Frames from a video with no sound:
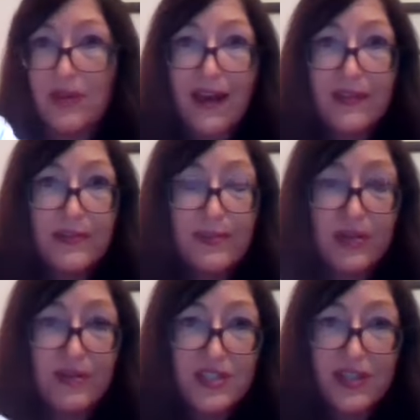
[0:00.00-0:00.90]
and the
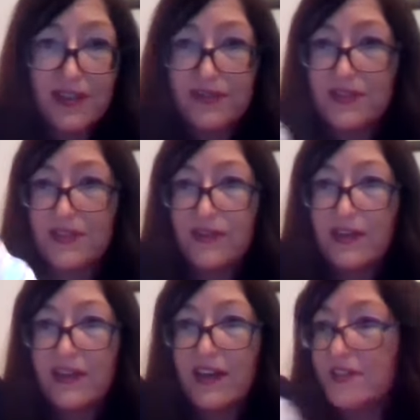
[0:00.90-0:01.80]
Book of Shadows. So
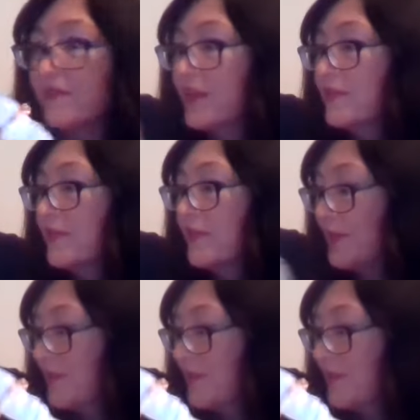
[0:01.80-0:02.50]
the Akashic records and the Book